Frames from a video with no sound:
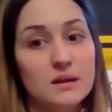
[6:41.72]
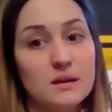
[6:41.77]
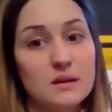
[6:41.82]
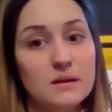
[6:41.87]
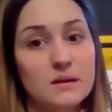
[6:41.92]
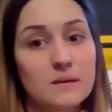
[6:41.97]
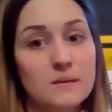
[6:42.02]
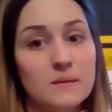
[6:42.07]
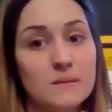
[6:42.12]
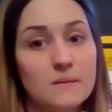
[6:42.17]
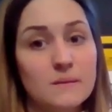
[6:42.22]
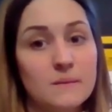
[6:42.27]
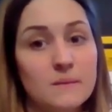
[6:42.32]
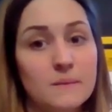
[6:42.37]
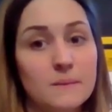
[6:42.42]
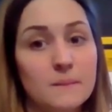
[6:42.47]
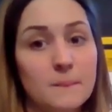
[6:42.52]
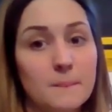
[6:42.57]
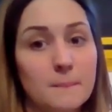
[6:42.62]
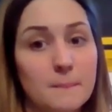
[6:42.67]

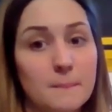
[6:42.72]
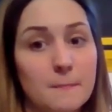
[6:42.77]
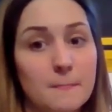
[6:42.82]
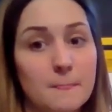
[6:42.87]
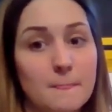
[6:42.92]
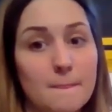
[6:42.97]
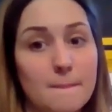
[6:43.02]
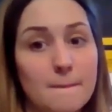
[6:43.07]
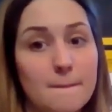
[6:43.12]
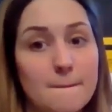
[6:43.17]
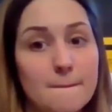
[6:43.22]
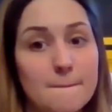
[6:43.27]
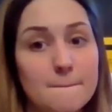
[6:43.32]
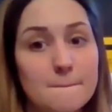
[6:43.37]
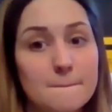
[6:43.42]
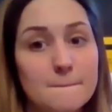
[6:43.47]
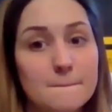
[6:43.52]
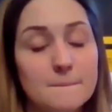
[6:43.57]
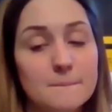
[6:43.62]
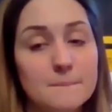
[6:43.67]

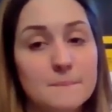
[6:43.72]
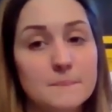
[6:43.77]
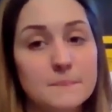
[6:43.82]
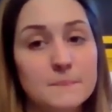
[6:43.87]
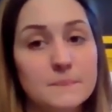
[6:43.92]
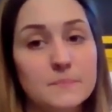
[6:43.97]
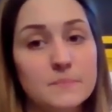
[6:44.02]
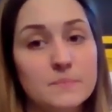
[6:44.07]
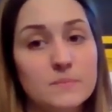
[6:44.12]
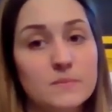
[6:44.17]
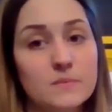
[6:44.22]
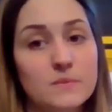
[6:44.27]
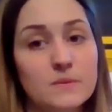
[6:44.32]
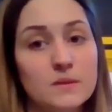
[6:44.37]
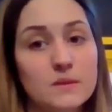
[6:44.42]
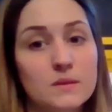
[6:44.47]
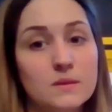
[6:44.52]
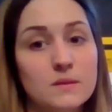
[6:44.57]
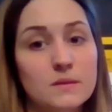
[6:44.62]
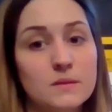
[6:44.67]

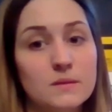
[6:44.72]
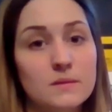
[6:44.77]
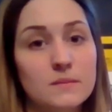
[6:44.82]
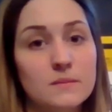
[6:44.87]
Nobody speaks.